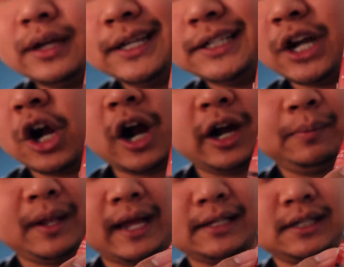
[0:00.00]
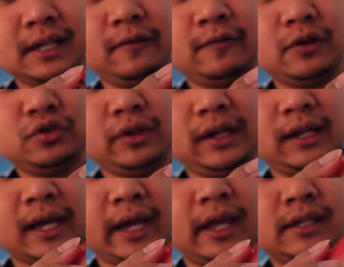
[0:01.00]
It's like a hard plastic. It feels really
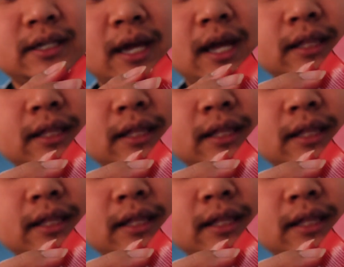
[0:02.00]
nice.